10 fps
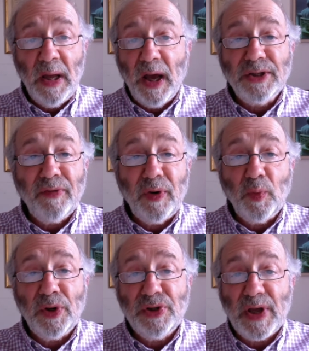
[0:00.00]
as if it
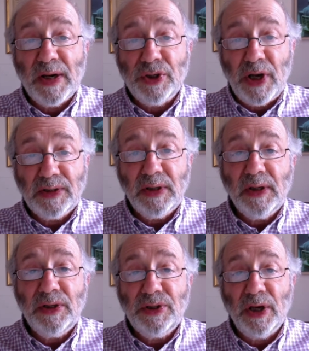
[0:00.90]
were his energetic
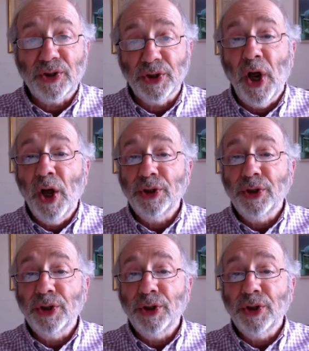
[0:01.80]
intention